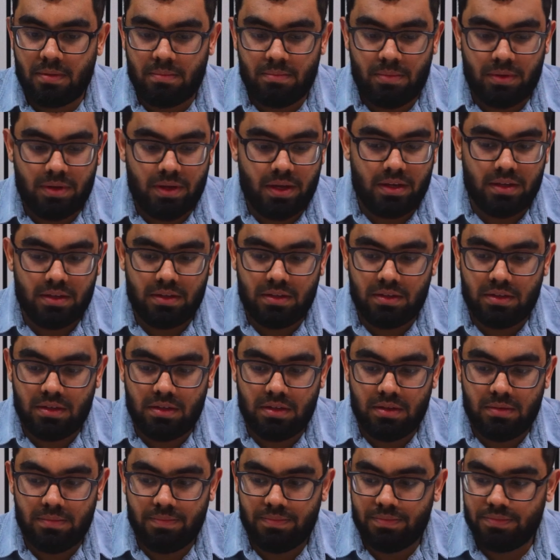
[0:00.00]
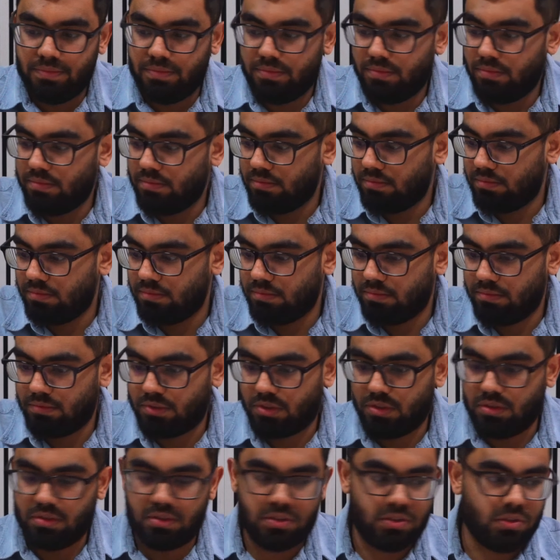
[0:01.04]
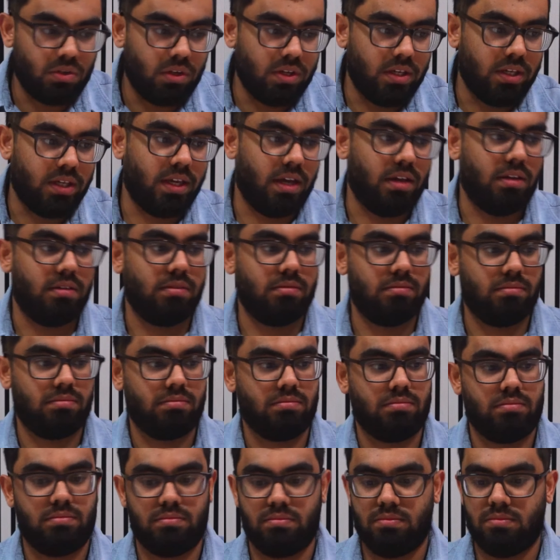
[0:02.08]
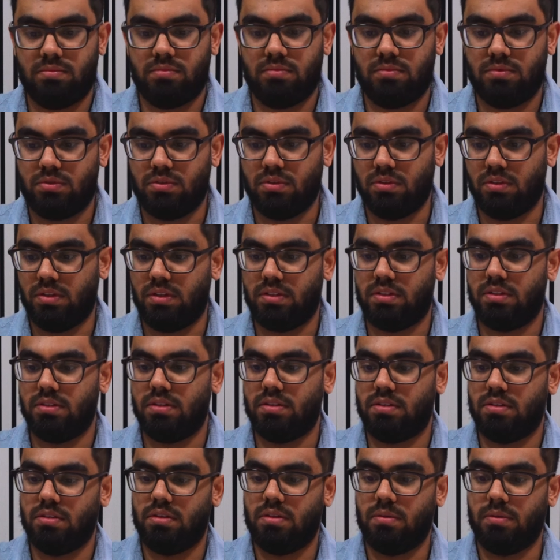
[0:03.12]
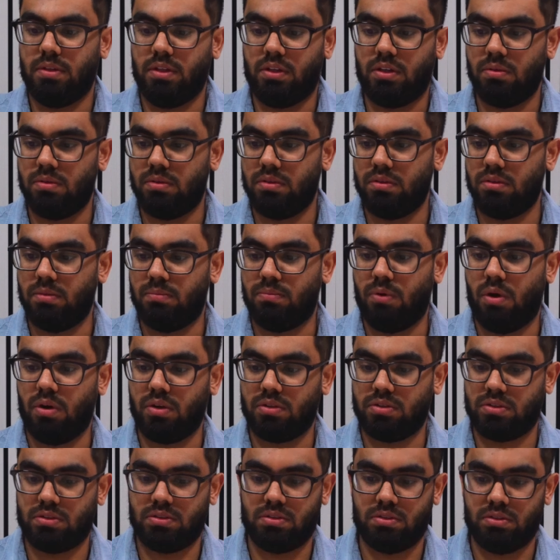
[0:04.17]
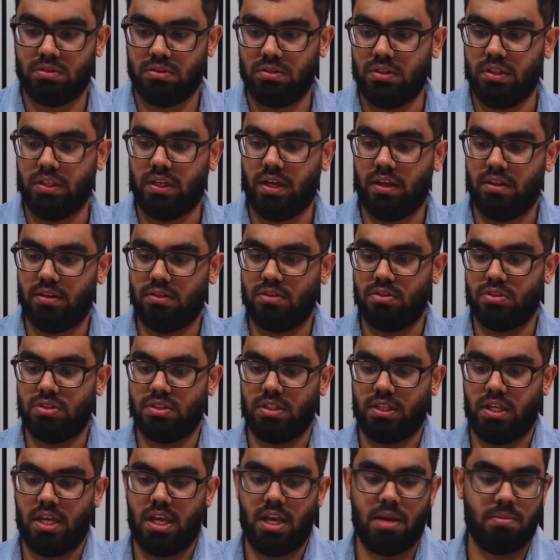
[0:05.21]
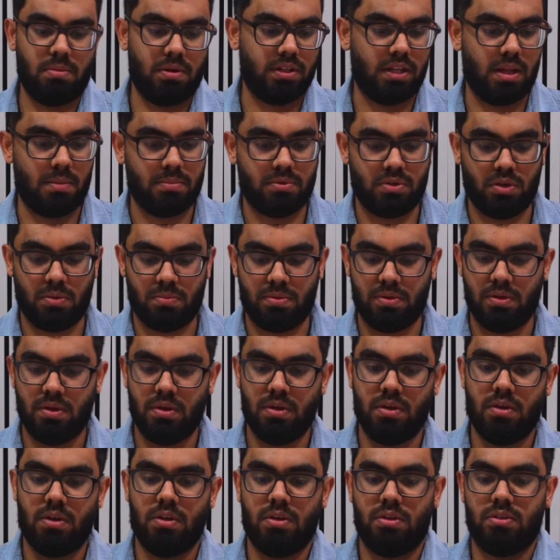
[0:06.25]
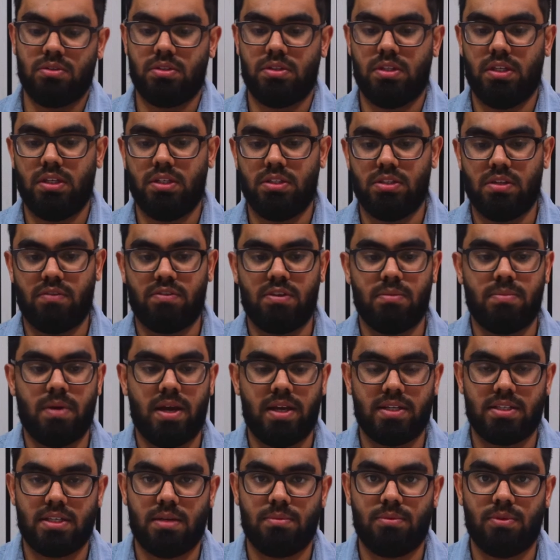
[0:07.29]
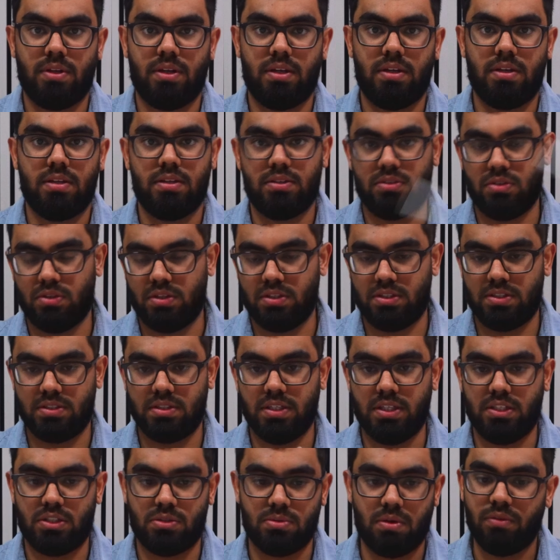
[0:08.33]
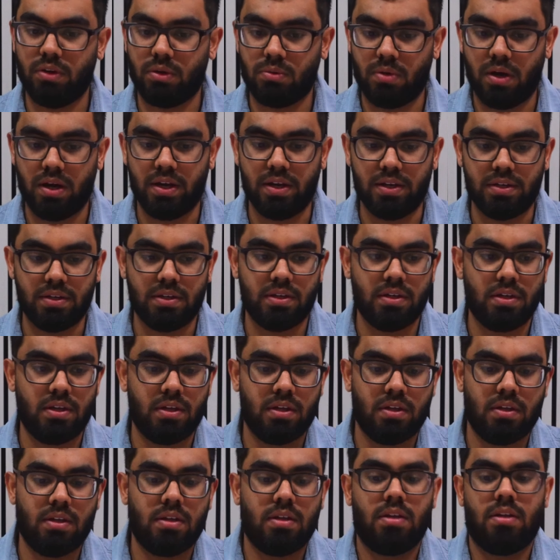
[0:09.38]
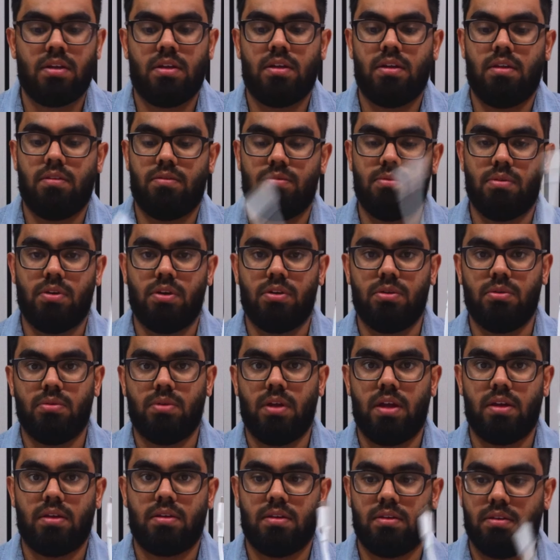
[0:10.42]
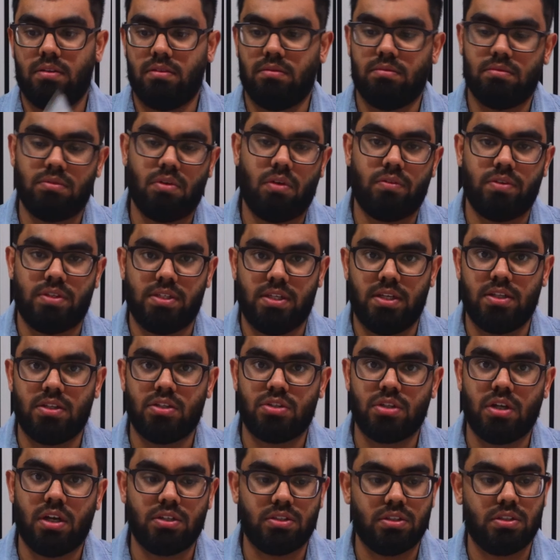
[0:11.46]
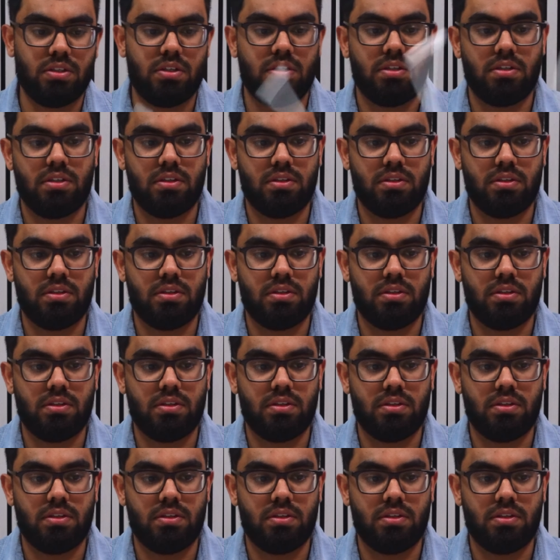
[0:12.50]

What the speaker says: But yeah, so this is all you get. So the box, you get just the cable and laptop. So these you have to buy separately. So these two are required if you want to do, like, obviously you need the charger.